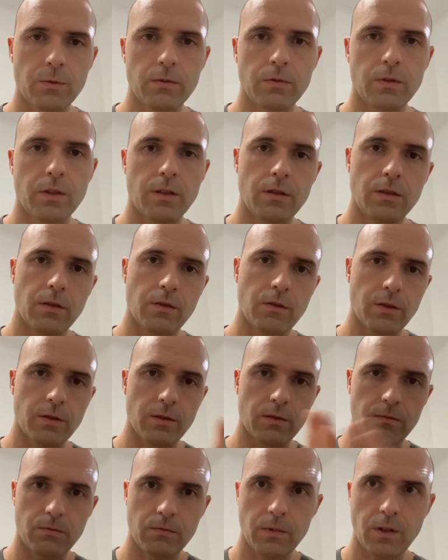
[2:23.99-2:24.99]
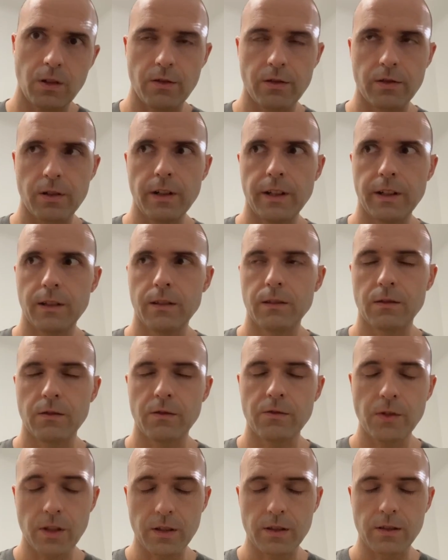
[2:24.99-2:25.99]
and, on the other hand,
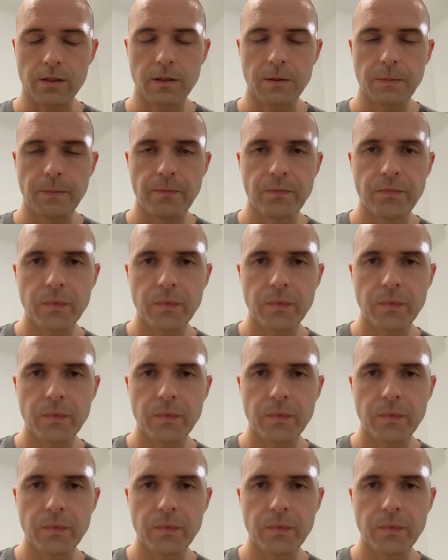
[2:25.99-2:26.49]
fuzzing.